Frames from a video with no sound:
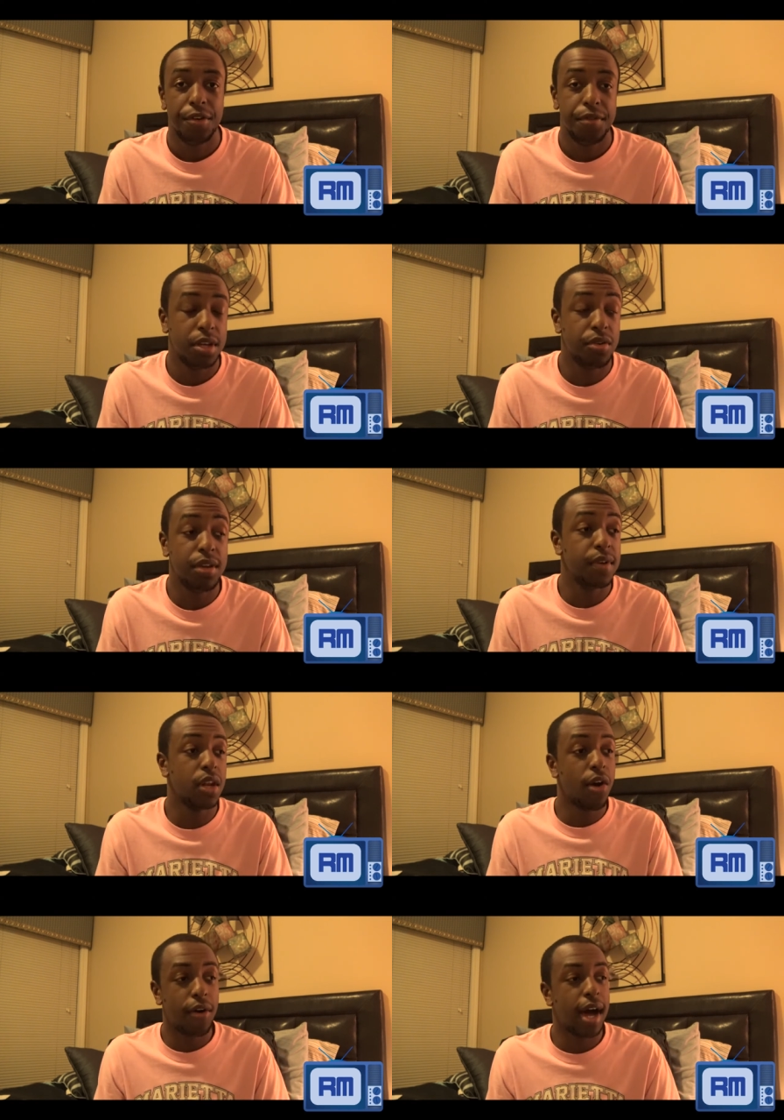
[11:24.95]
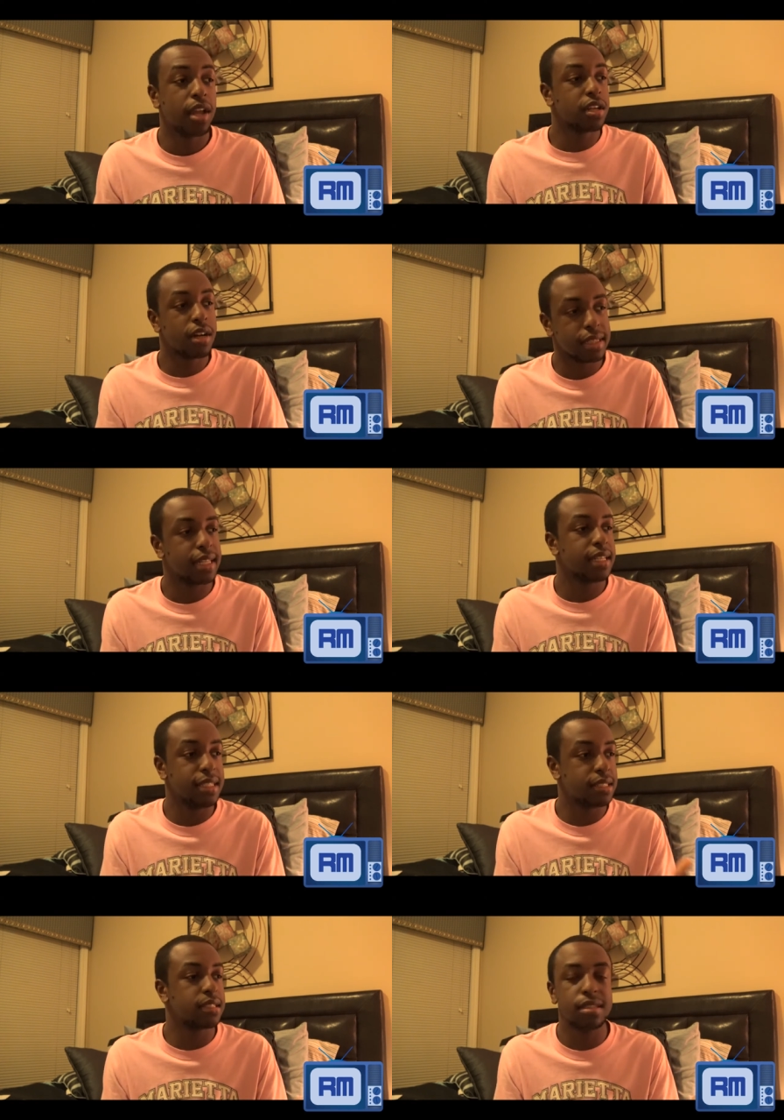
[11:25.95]
we don't even know how long
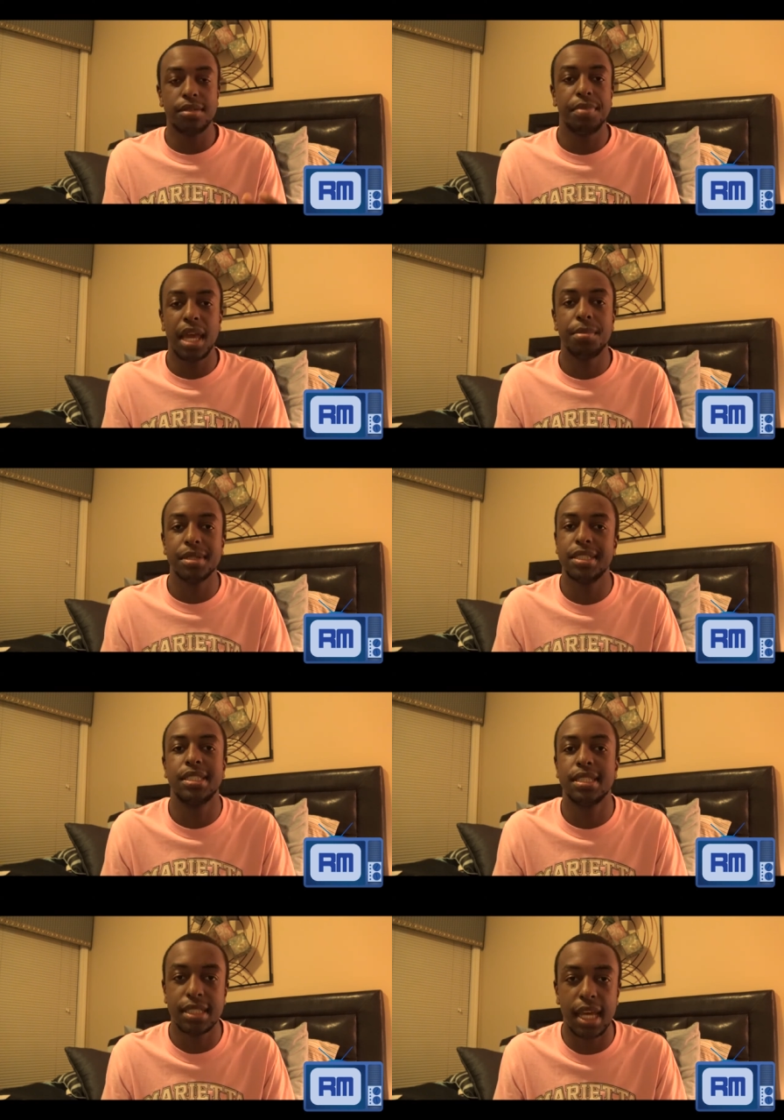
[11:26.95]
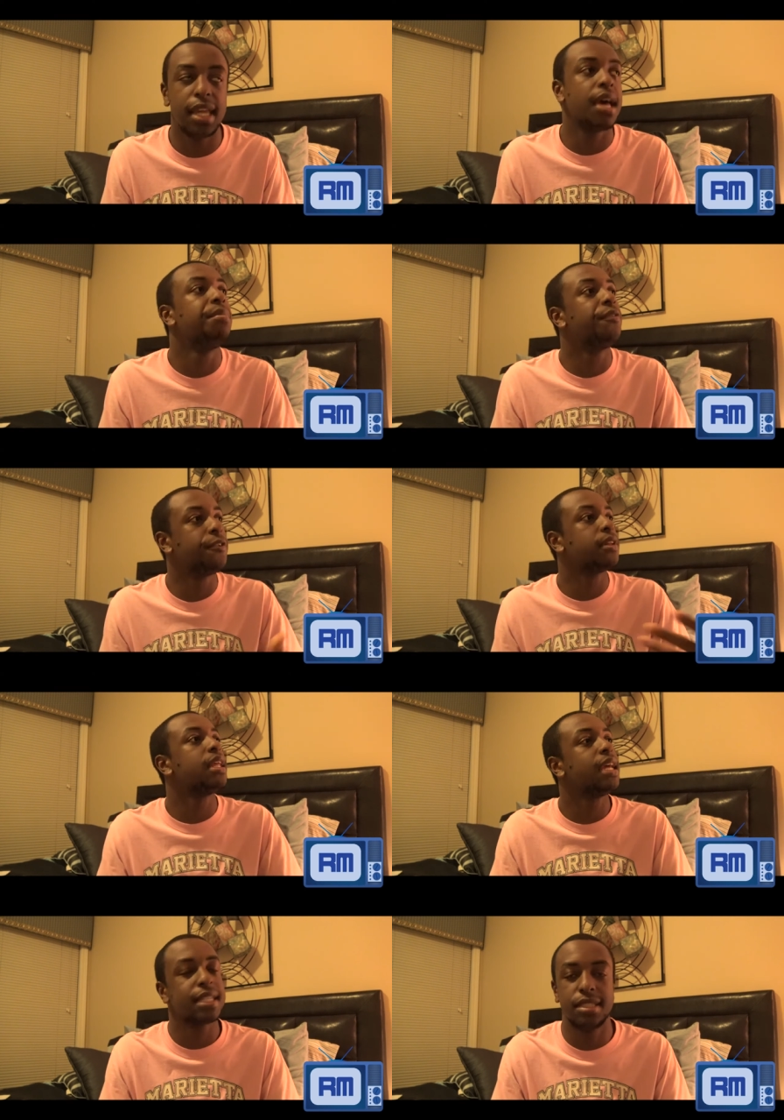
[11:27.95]
he's gonna be able to sustain that before the
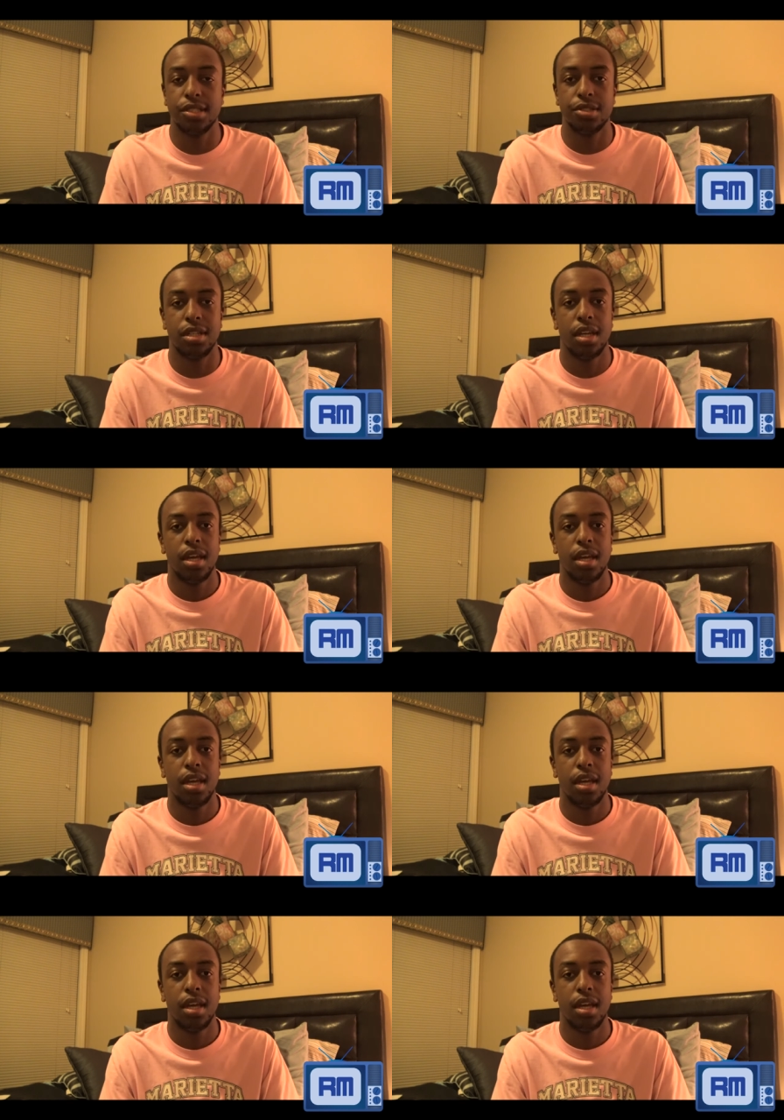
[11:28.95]
next injury,